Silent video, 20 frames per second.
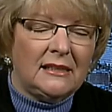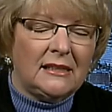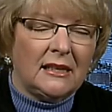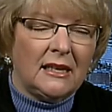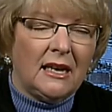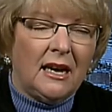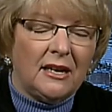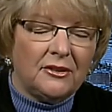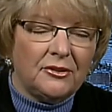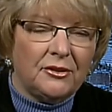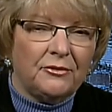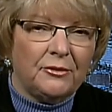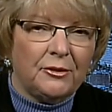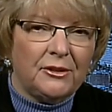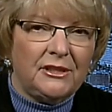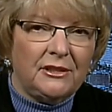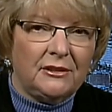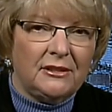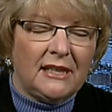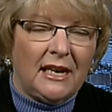It's a
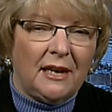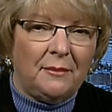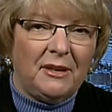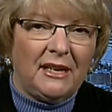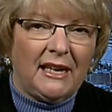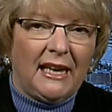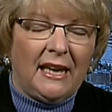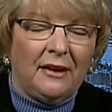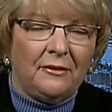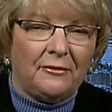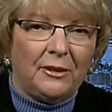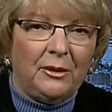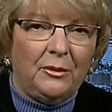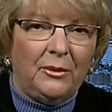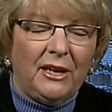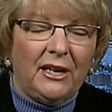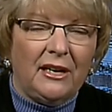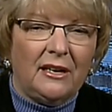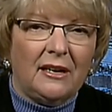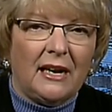controversial topic
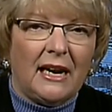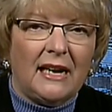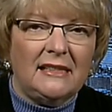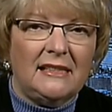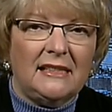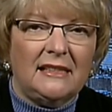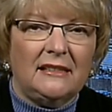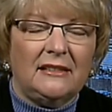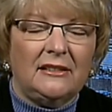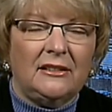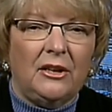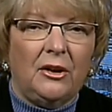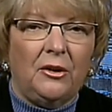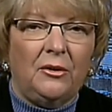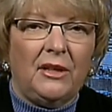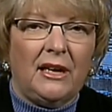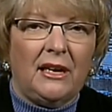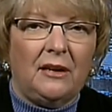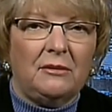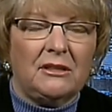everywhere. I didn't
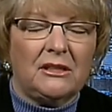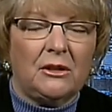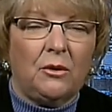know that it